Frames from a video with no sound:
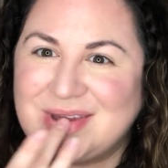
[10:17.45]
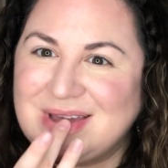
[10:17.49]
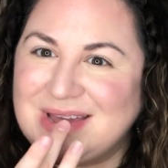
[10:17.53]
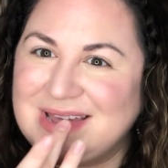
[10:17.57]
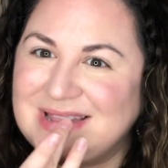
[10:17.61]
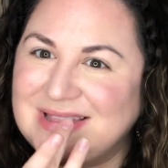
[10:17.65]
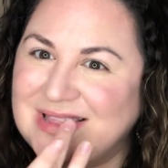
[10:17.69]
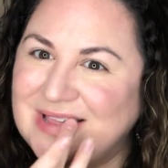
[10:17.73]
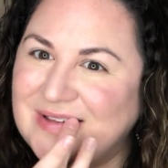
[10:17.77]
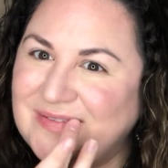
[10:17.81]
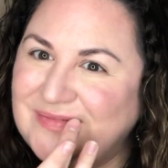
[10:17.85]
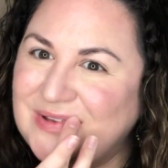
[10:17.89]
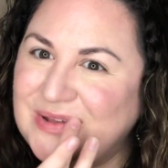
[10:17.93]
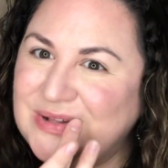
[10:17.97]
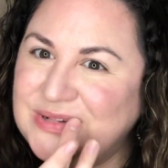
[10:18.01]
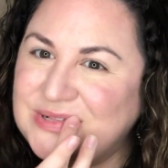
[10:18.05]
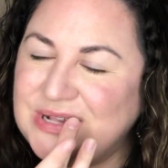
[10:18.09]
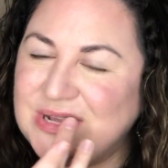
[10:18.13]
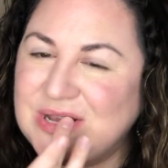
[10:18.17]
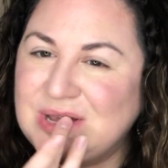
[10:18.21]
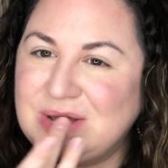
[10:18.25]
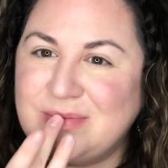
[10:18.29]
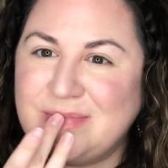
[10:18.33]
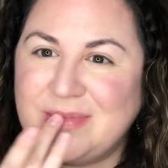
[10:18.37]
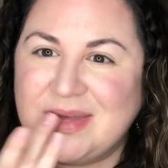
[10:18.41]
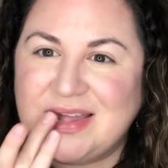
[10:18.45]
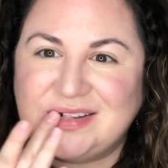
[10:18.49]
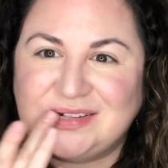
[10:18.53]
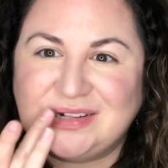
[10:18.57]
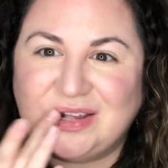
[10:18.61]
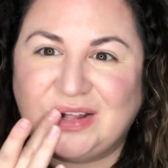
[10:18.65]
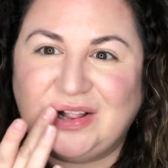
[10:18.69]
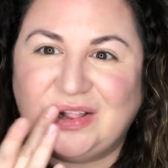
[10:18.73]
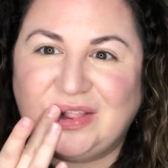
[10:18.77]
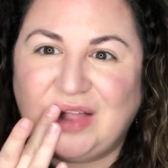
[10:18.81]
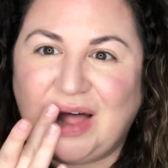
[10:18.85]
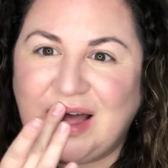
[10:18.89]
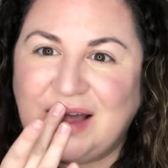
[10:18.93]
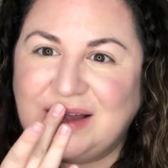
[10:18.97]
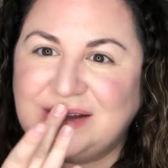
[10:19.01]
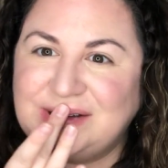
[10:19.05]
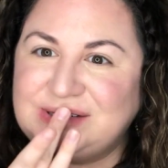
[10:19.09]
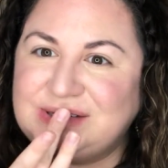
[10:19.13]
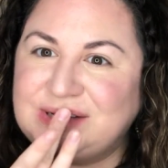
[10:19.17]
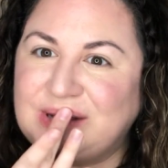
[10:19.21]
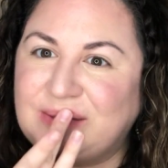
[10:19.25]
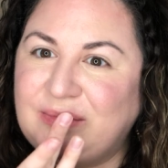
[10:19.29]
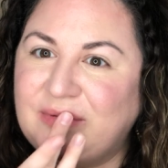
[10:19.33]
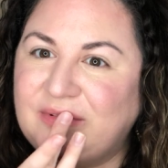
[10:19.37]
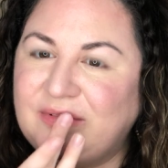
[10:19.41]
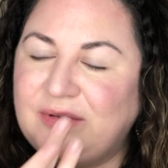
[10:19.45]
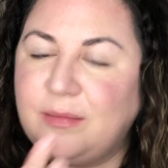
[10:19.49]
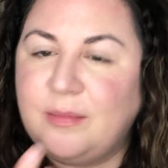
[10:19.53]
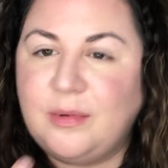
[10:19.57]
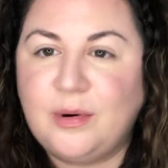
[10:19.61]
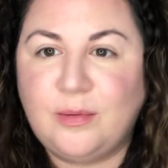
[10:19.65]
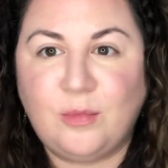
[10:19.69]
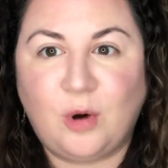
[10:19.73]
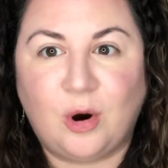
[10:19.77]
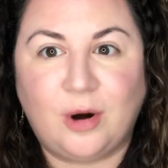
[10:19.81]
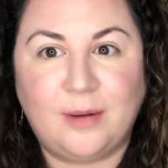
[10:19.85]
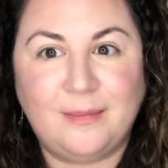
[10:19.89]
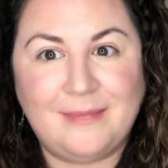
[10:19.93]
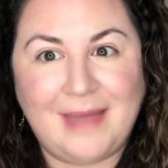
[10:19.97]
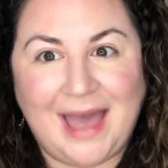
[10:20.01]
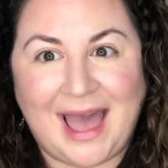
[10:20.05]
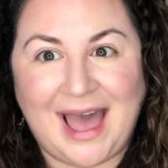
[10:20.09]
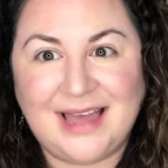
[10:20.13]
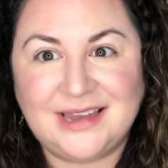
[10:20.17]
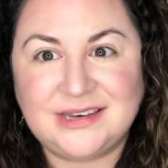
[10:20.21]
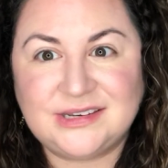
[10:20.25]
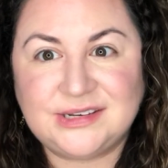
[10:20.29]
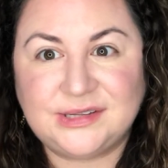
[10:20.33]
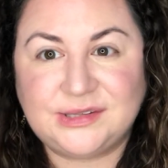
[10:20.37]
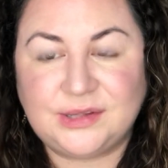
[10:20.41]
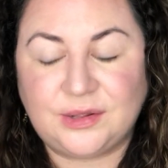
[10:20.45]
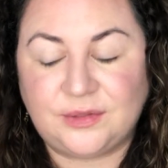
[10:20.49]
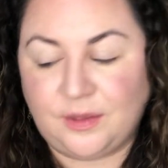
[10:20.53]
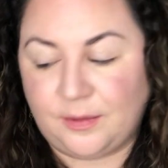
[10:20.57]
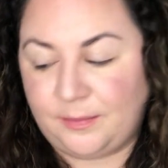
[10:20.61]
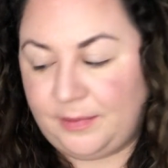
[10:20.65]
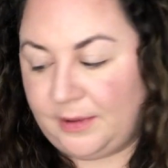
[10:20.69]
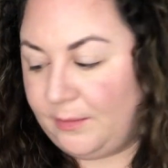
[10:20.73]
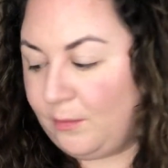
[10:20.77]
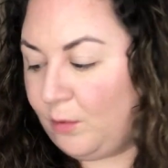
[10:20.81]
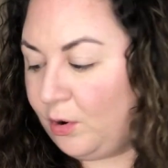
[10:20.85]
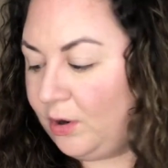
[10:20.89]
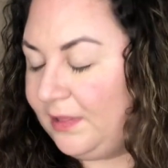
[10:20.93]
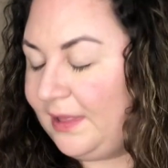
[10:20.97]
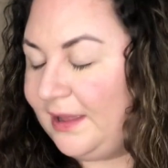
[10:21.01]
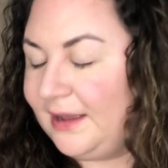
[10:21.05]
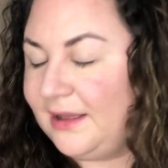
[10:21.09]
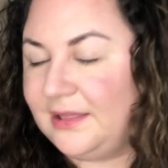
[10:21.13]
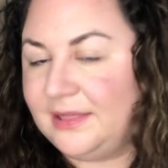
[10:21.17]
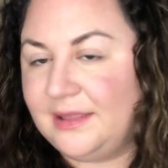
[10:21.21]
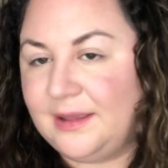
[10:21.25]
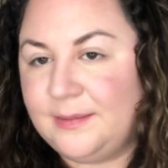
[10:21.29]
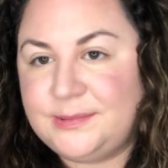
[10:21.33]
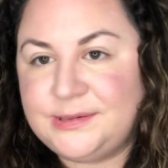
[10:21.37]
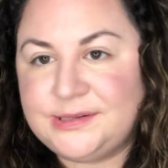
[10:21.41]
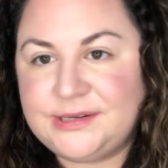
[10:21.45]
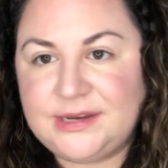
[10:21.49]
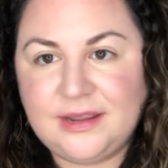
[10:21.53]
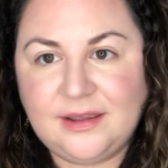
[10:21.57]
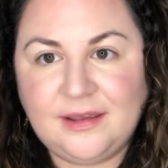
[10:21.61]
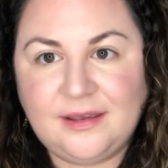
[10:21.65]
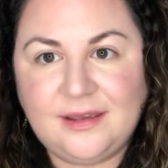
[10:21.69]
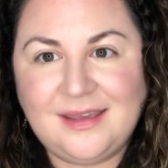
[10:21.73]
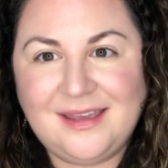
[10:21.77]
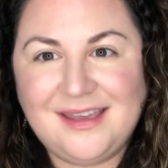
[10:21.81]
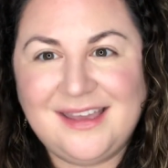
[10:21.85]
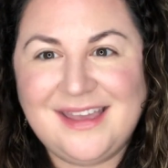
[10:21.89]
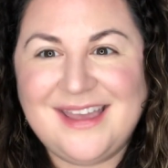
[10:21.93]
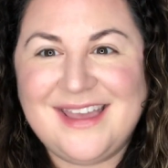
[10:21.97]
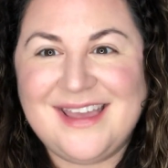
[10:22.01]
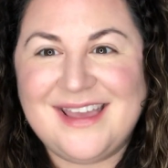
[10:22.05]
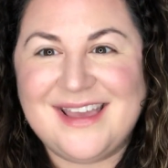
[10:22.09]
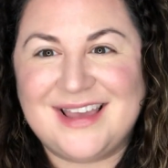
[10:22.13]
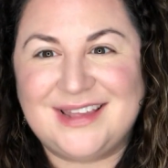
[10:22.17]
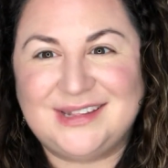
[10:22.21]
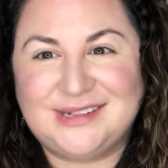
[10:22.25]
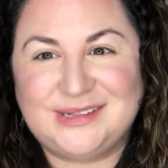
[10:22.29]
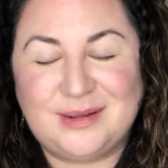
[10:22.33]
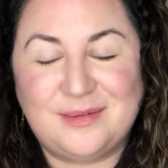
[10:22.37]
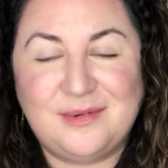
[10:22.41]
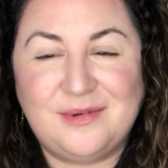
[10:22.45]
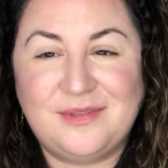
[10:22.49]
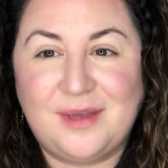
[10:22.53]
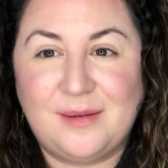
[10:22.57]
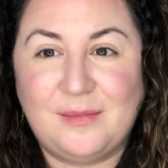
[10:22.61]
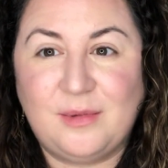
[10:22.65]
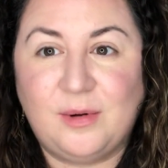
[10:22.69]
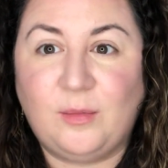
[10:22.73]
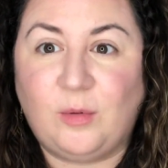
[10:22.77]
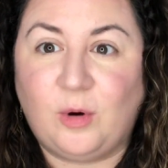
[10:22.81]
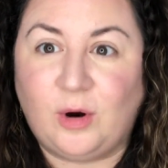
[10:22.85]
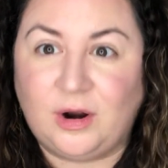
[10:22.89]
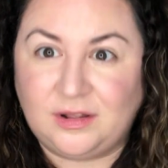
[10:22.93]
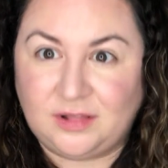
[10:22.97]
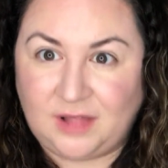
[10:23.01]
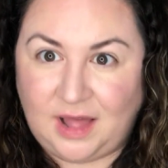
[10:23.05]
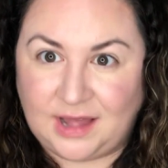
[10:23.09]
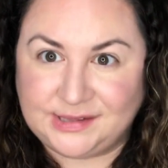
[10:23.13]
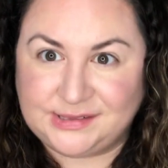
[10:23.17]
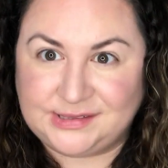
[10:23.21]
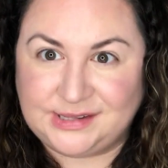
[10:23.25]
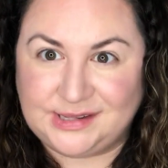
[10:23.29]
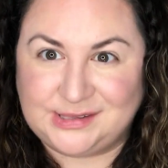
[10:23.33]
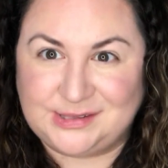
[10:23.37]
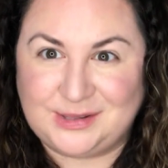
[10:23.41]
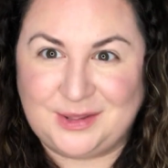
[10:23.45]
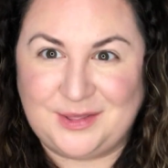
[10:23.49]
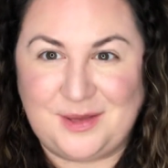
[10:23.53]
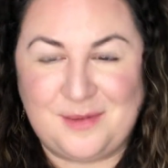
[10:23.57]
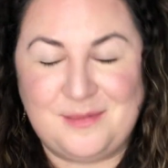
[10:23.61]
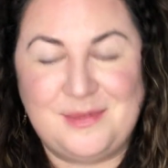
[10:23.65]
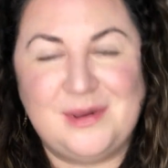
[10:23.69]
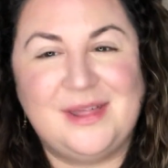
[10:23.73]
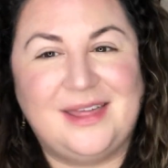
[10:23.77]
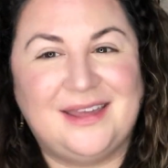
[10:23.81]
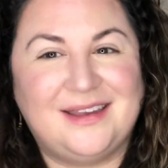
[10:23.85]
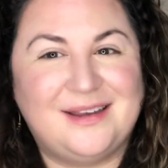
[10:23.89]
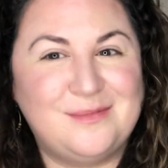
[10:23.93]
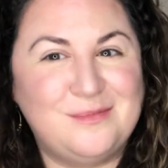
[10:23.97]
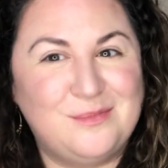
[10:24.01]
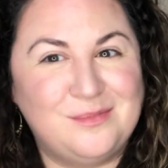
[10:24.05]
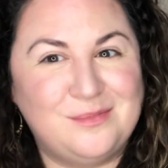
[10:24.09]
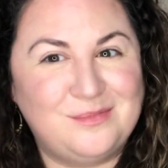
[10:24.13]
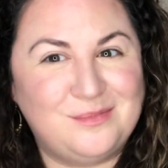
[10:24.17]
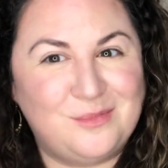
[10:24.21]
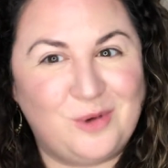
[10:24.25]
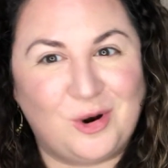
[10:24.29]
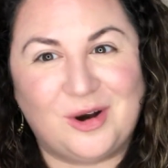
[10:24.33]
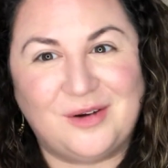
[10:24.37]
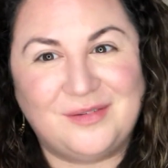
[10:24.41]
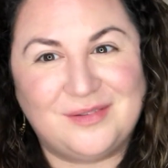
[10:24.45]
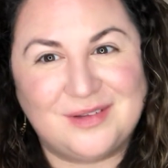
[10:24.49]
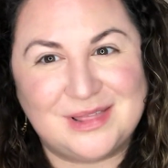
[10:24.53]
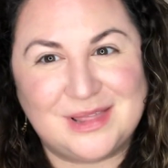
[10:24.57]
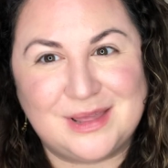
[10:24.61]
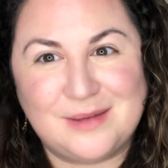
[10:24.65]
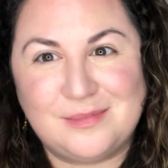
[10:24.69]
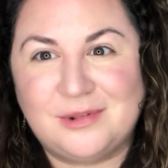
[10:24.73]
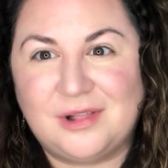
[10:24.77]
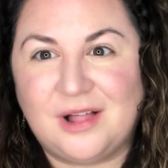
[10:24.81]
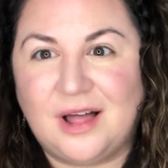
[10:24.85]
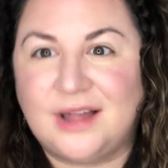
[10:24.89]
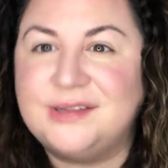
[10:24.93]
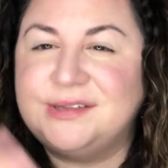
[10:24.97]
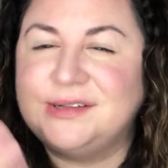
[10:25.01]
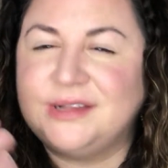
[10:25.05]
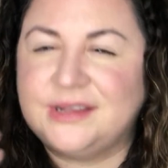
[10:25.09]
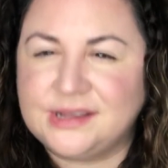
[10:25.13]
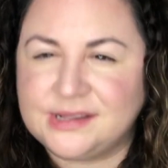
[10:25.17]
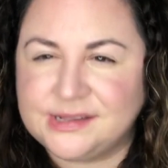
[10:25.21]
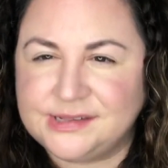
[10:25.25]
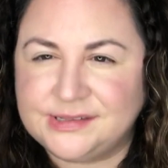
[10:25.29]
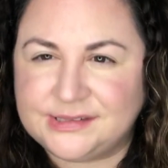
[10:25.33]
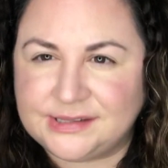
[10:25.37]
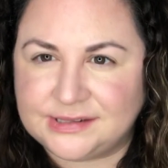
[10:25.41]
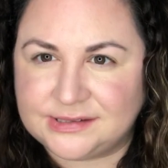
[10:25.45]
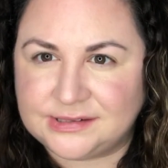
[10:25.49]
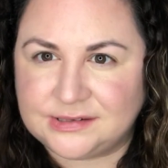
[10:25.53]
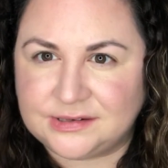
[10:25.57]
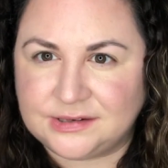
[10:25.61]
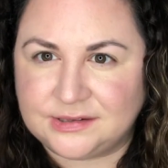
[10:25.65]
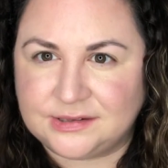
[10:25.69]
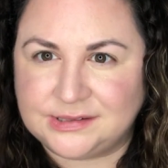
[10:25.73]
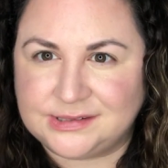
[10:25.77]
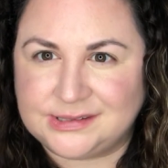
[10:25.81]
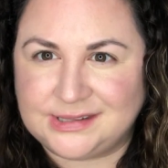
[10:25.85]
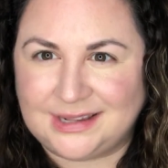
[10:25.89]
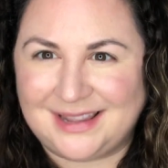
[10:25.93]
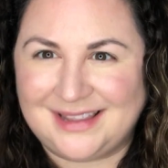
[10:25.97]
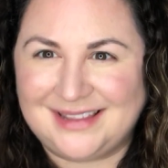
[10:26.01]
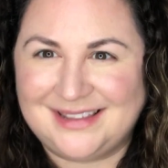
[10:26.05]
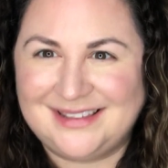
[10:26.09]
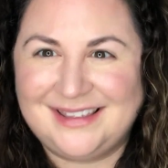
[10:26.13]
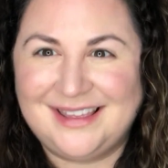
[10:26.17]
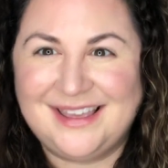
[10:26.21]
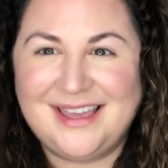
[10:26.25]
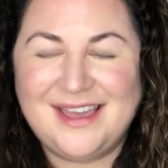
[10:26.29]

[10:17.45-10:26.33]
I love using them as a gloss. Some of them are more matte, so they'll be more like a lipstick, and some of them are more glossy, so they'll be like more of a lip gloss consistency.